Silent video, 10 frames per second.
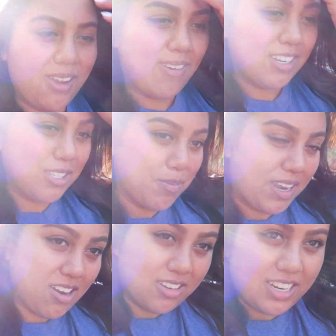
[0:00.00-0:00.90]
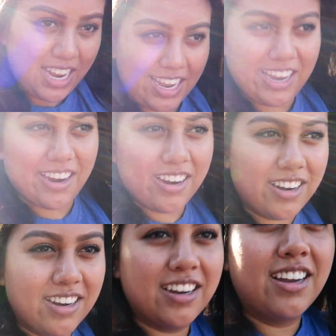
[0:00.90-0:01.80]
really want to spend all day here
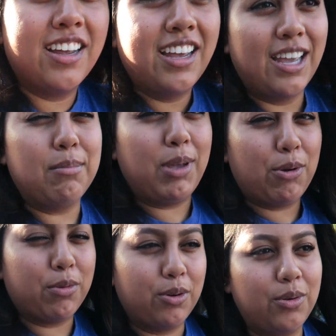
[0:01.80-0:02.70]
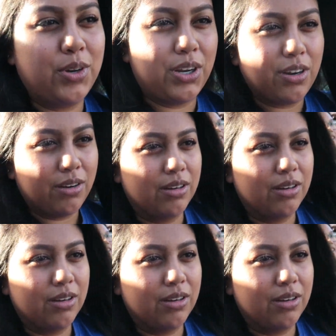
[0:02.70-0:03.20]
and be rude, you know?